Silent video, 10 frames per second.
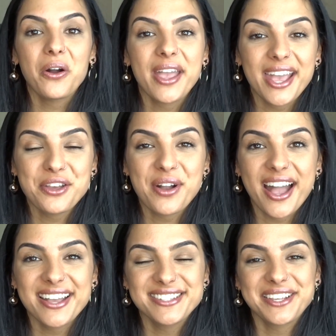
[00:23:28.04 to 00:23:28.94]
Okay, you
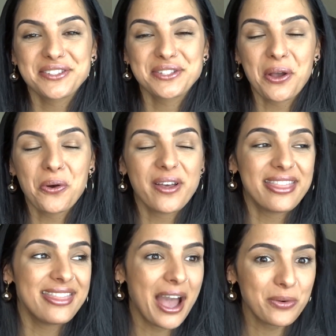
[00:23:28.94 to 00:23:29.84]
guys, so
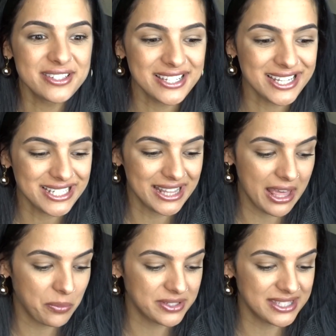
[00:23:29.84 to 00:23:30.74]
that was it.
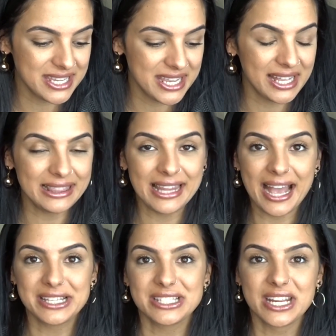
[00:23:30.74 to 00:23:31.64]
That was the
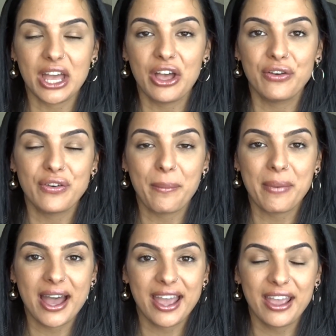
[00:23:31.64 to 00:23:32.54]
last of
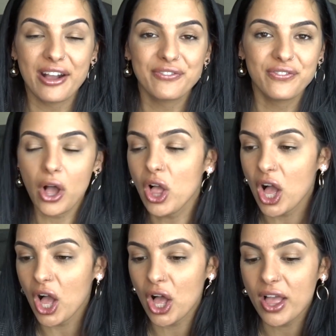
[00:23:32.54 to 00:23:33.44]
my fall
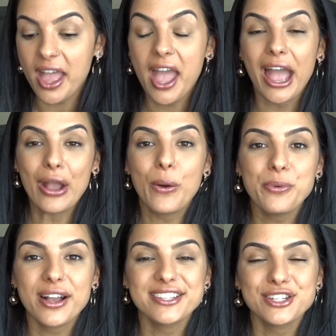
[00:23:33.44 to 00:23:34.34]
haul. I hope
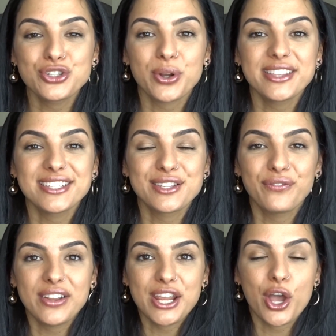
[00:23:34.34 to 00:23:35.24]
you guys enjoyed this
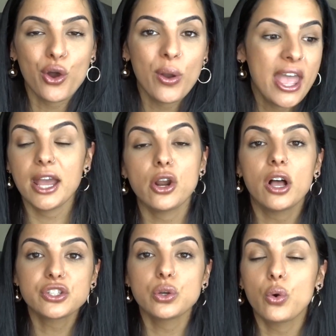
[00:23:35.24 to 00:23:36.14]
video. And
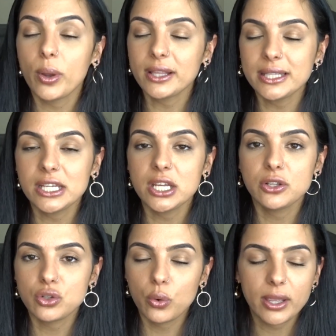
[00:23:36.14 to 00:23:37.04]
also
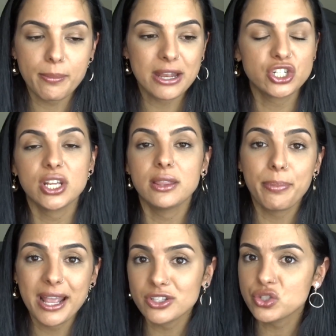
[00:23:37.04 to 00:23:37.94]
quickly, quick mention, the
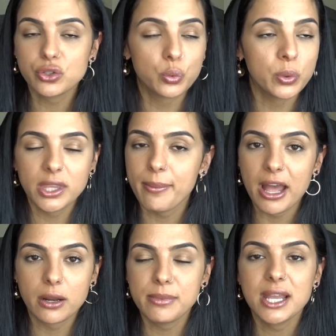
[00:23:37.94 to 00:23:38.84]
pants looked really
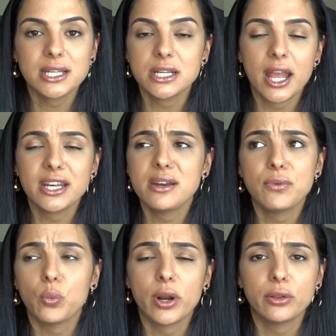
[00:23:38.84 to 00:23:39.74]
bad on me. I, did, I didn't
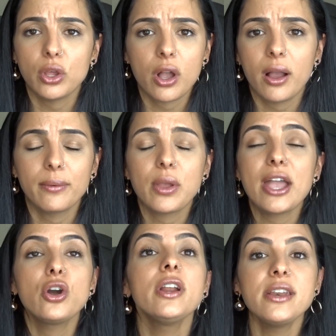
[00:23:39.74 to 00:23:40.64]
even want to look,
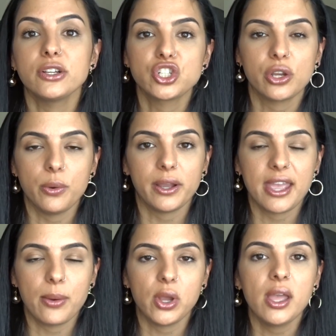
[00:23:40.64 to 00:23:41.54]
I couldn't show you on
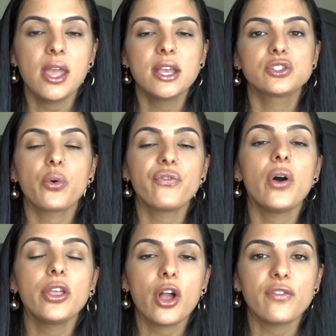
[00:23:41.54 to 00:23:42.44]
camera. So they're
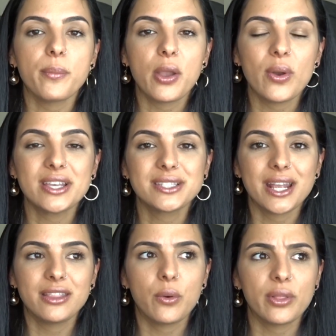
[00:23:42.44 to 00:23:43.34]
falling off of my waist
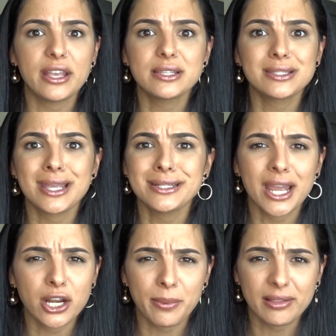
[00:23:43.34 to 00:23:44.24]
and they were like skin
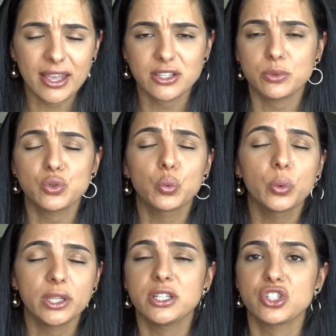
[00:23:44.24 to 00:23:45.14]
tight on my legs. It was
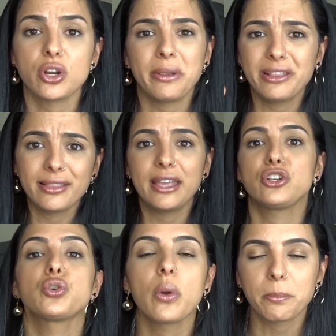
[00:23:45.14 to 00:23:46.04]
really disturbing, and then
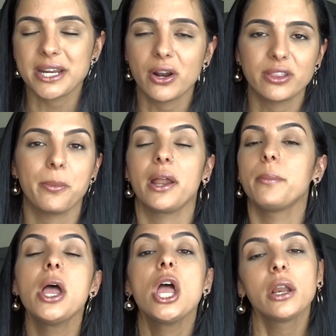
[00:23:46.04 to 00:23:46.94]
like trumped out at the
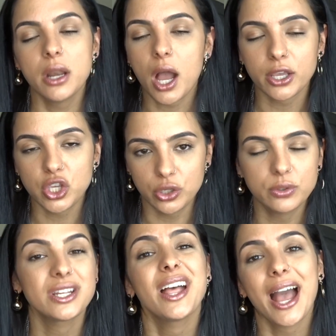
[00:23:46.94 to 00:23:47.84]
bottom. Not
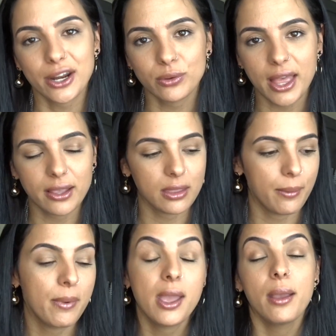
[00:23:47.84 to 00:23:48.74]
cute. I don't like them.